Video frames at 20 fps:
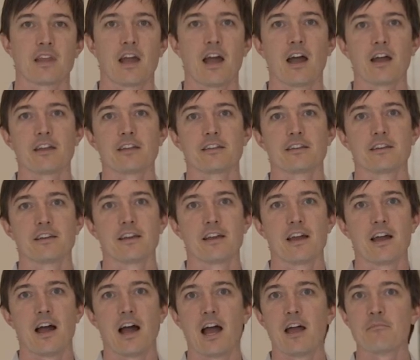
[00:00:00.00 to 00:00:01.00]
Hi,
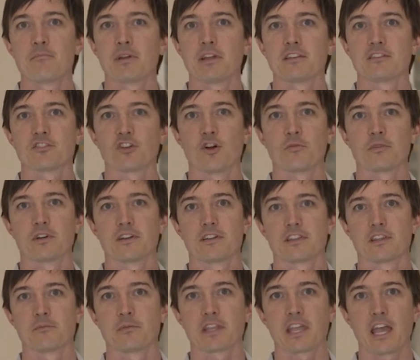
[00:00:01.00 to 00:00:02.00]
I'm Ben Toma,
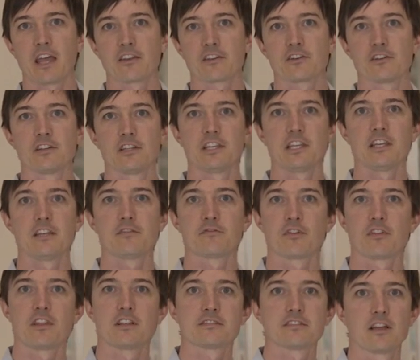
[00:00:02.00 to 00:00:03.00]
the mechanical lead for
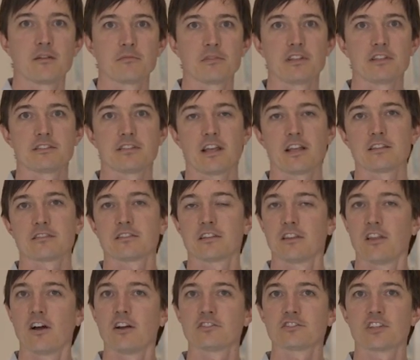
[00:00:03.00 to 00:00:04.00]
the assembly, test, and
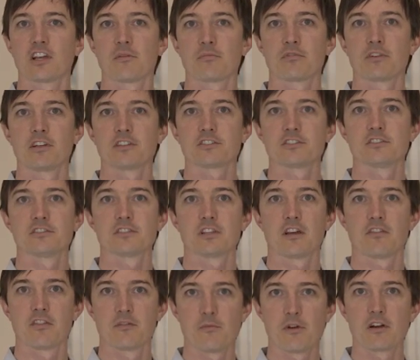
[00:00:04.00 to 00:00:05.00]
launch operations
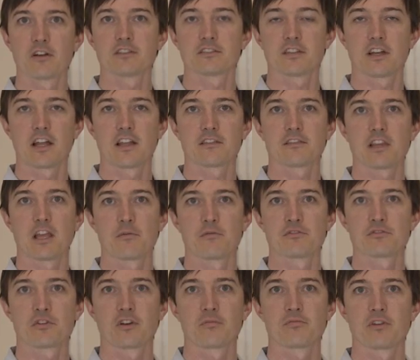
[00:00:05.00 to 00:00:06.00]
of the Mars Science
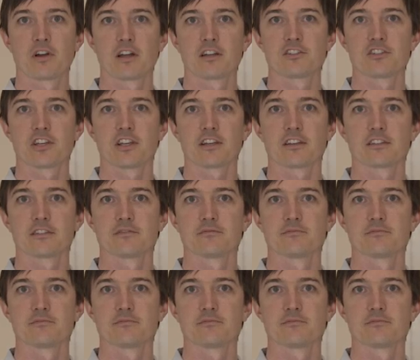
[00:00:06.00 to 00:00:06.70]
Laboratory project.